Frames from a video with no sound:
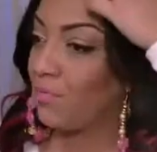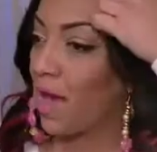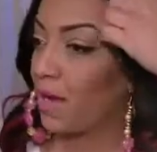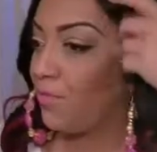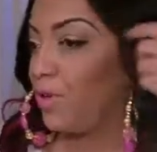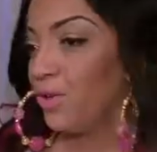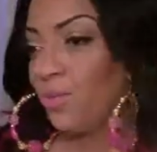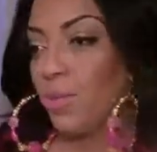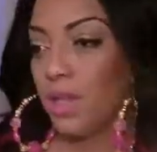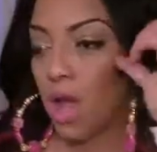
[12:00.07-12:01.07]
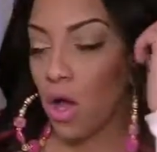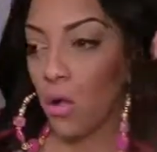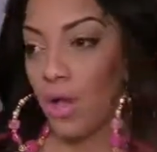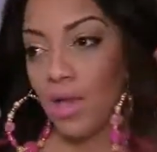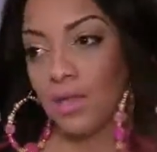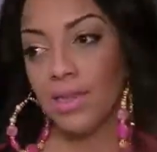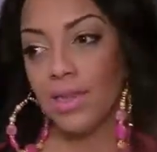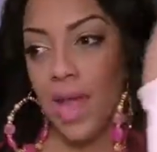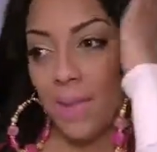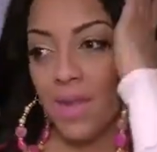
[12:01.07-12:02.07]
provided for you below.
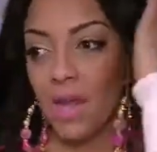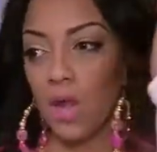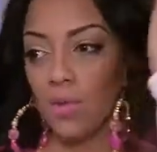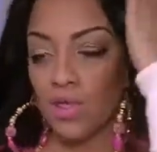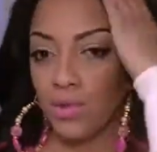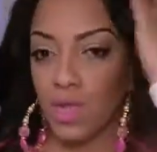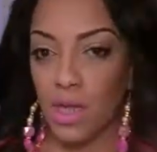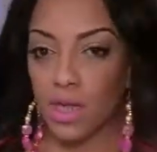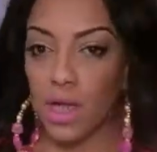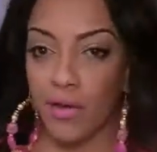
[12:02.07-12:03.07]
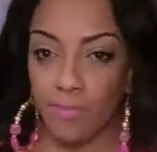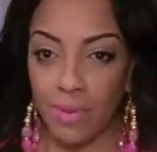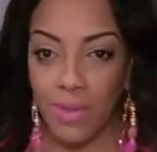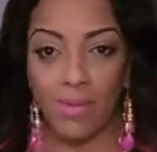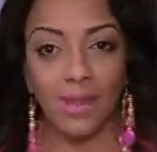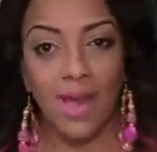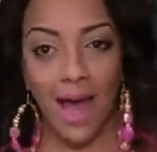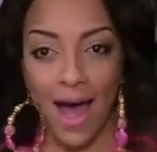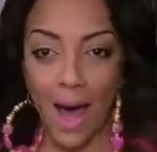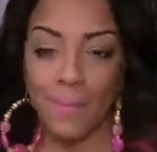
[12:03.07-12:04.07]
Let me know what you think of me with the
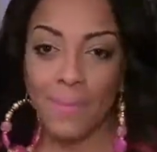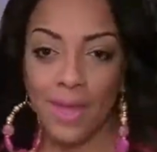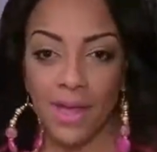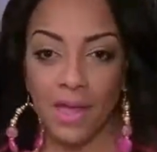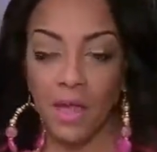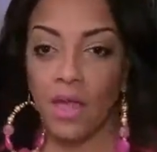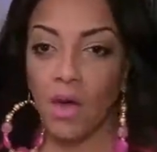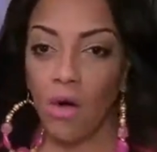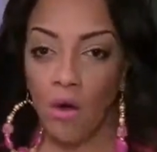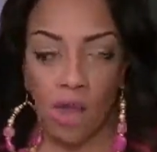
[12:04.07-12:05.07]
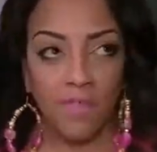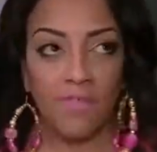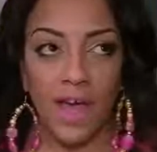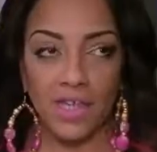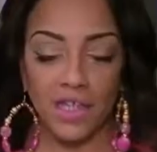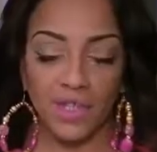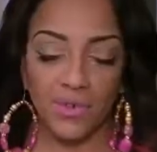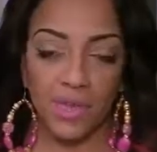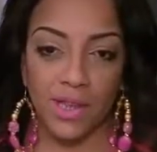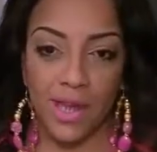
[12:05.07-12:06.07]
hot pink. All the fashion
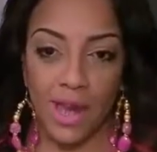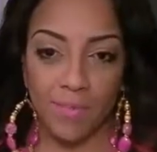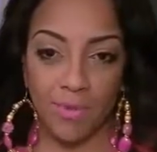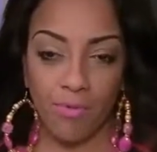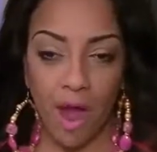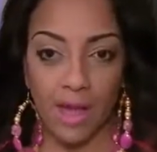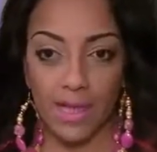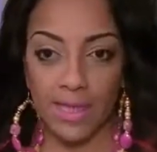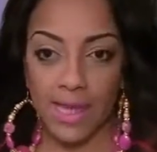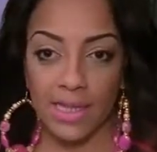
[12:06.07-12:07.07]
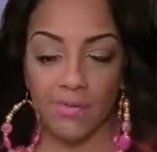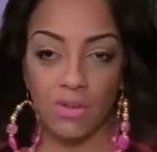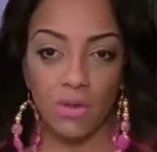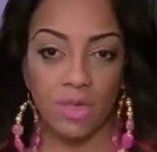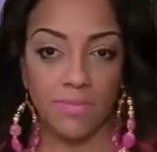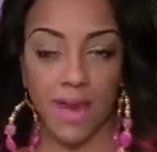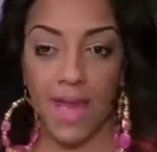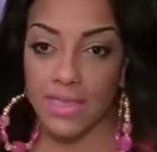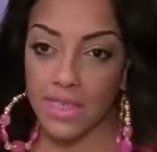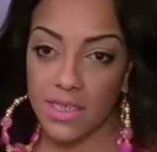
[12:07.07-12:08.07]
jewelry that I've been rocking lately, for those who have been
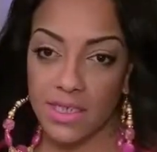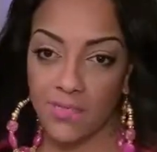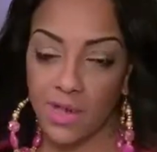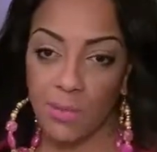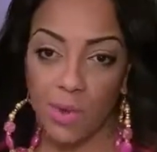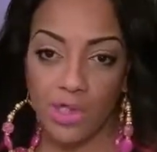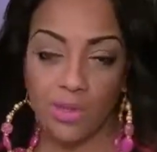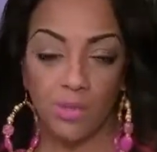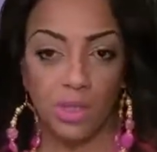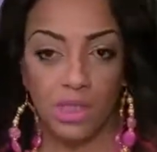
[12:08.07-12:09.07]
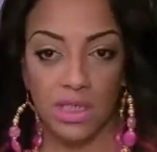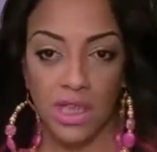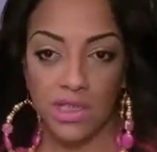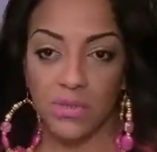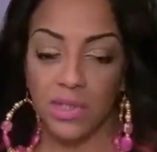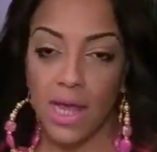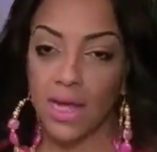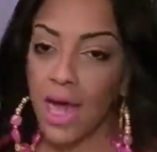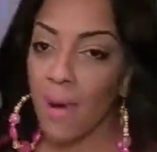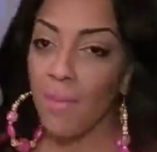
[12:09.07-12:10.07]
asking, is available at
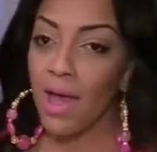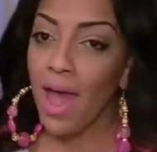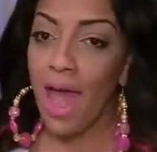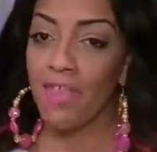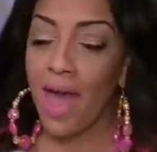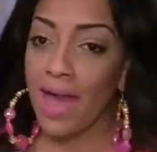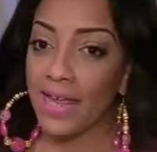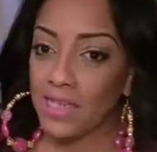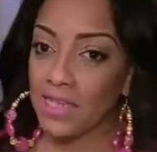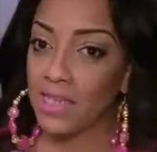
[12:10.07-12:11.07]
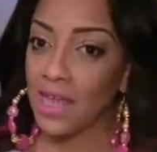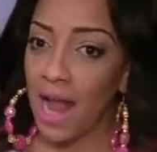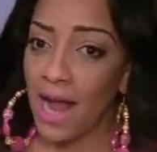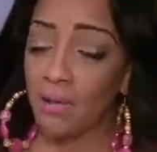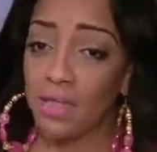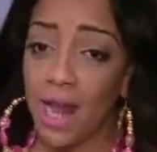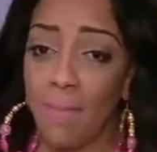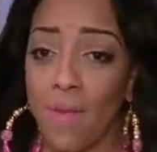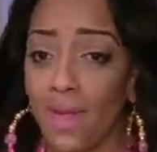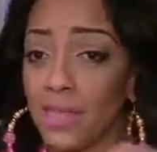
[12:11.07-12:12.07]
smoochesaccessories.com, and that is items that
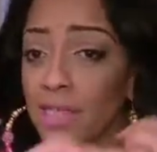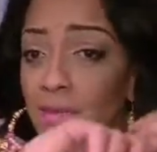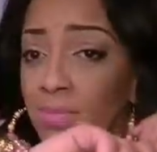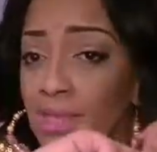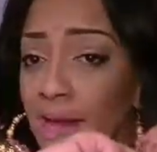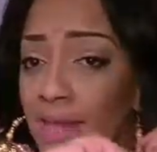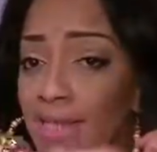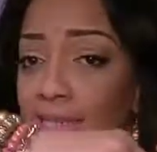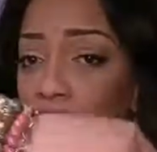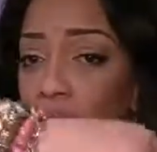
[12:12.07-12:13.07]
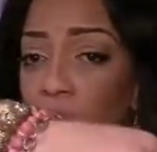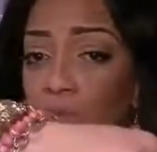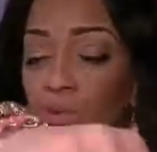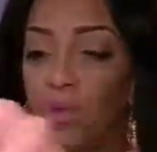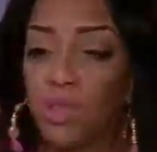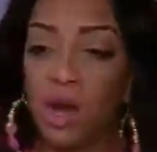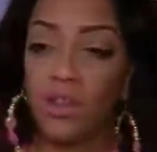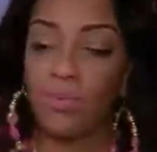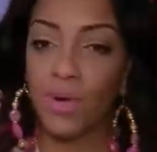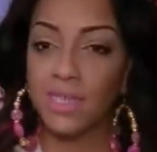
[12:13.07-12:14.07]
I make besides these two, which
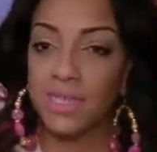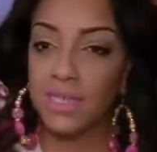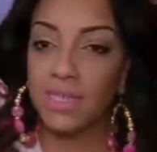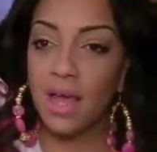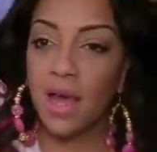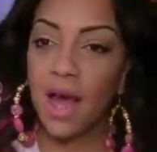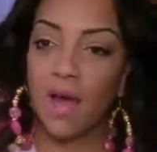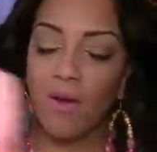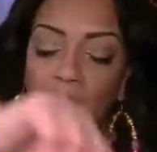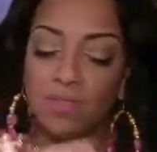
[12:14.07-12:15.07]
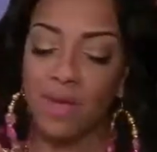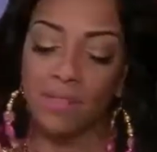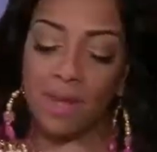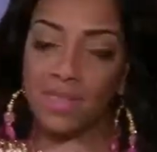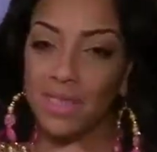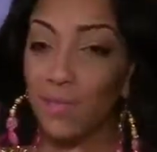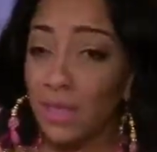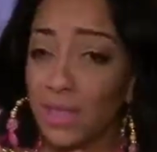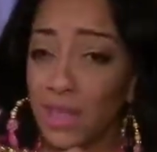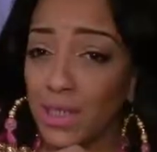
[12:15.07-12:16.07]
are the bracelets. I always make myself
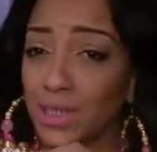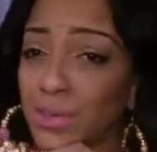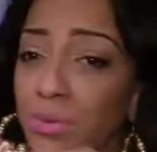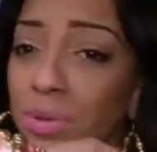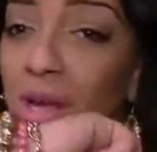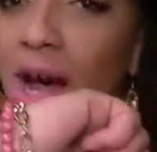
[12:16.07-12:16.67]
a set too.